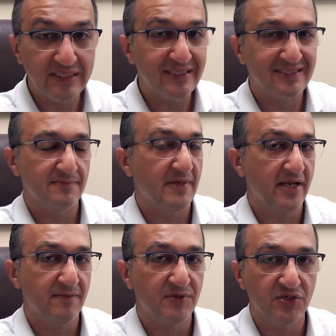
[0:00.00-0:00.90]
doesn't
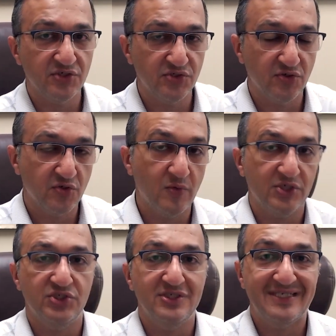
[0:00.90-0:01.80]
matter because your
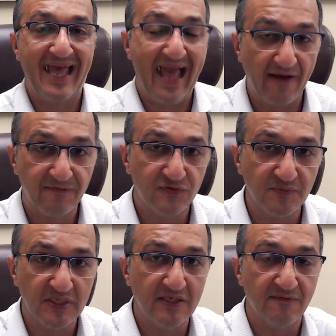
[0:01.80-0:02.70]
questions have to
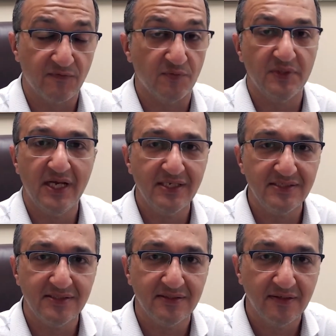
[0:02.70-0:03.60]
be verbalized.